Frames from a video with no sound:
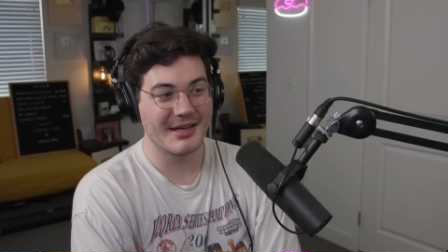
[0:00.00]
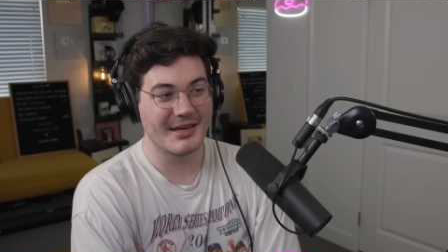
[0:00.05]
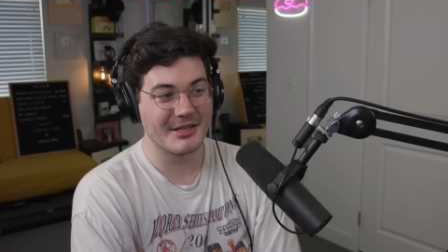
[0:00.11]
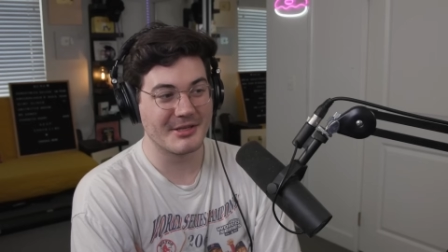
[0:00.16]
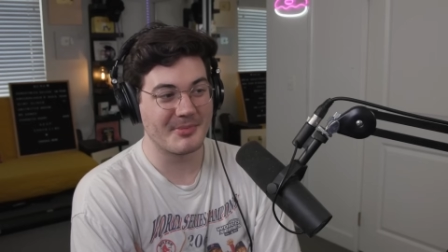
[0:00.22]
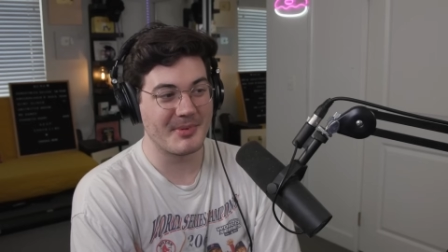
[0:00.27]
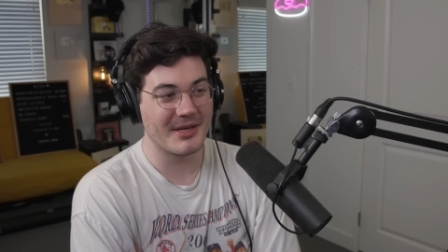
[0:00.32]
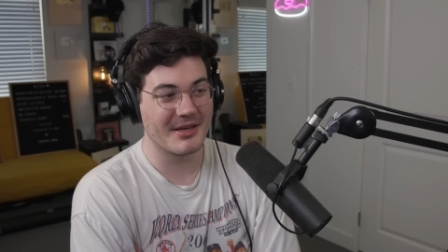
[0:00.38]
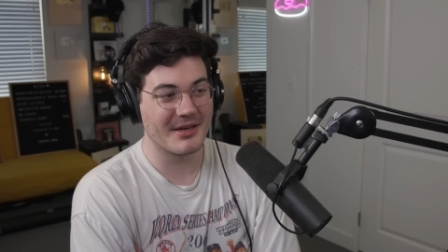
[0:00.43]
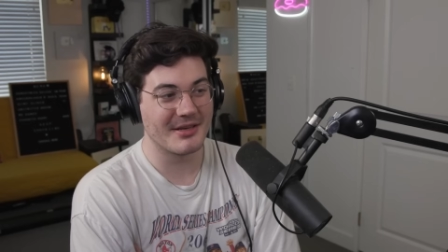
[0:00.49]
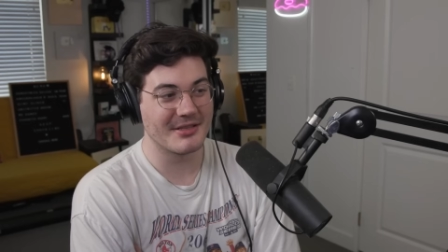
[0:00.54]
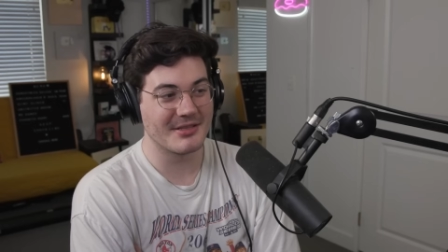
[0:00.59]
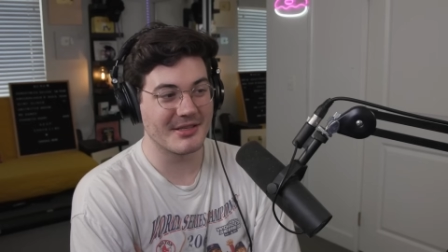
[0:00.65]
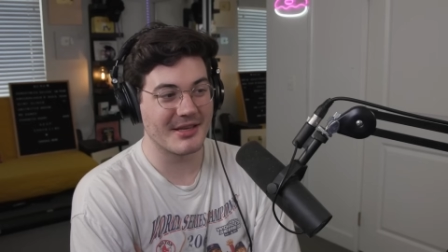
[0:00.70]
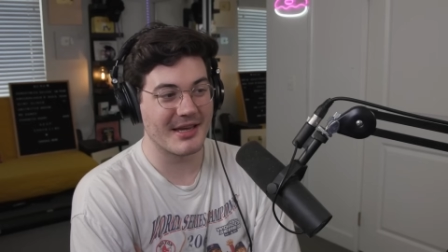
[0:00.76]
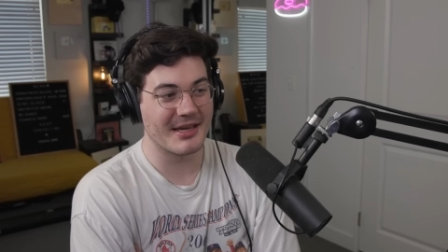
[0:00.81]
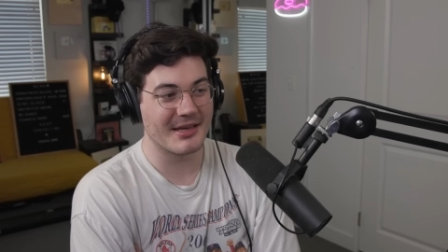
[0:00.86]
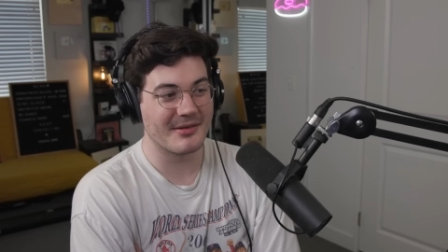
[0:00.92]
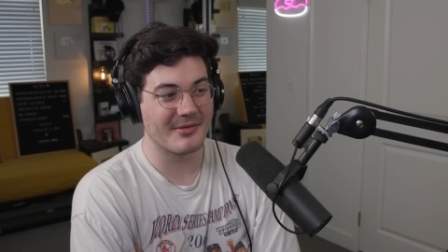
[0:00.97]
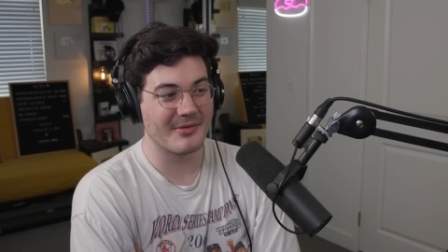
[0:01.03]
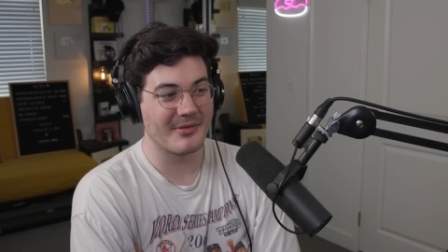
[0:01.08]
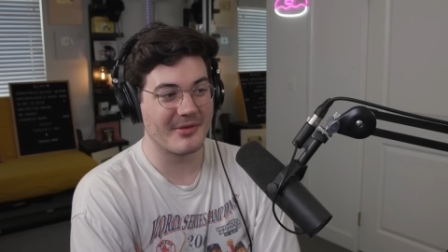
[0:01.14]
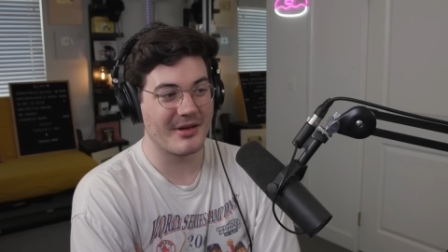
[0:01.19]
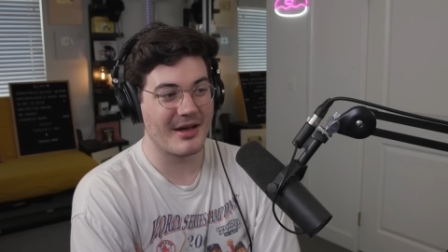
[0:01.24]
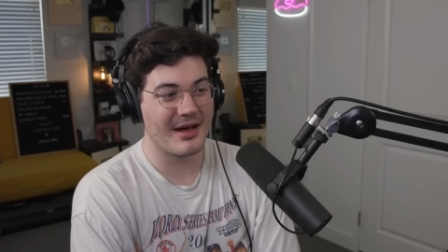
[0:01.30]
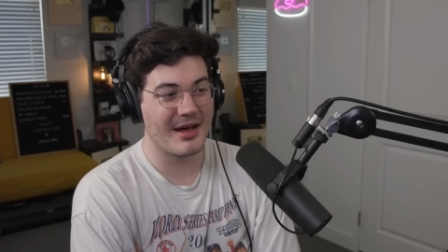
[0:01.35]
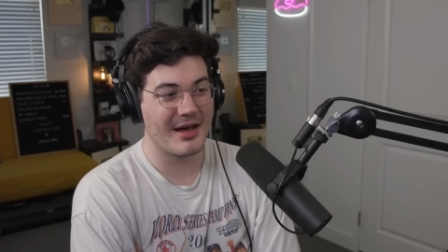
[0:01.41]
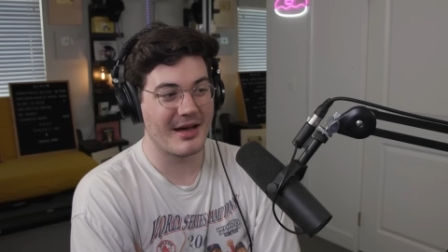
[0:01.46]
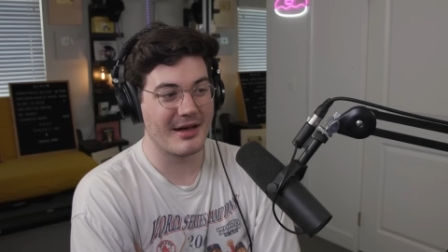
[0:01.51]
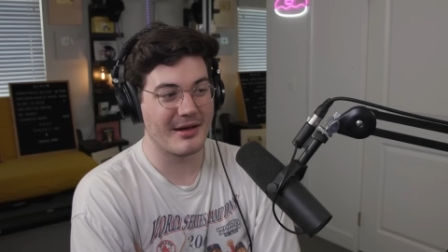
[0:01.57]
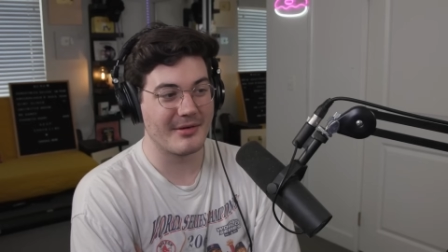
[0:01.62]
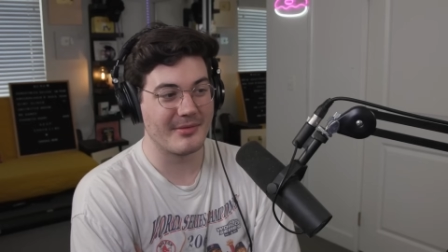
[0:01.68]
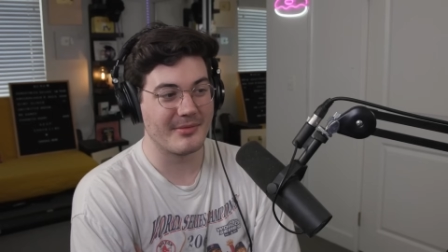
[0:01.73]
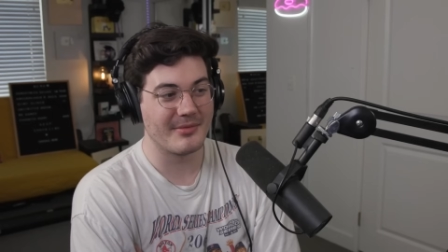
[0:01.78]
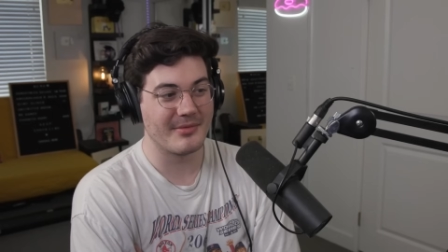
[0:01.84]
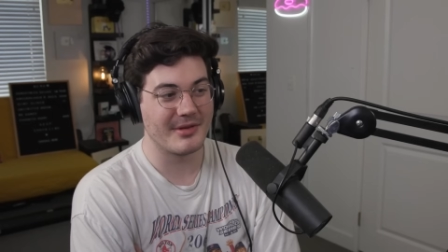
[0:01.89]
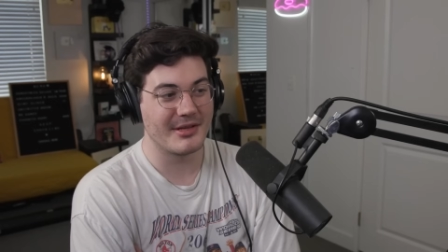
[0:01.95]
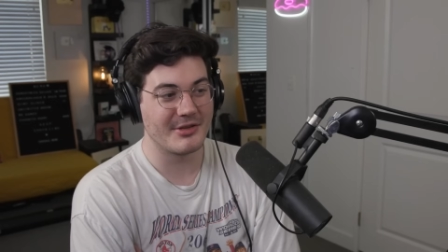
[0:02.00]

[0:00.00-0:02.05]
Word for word: and it's because like uh,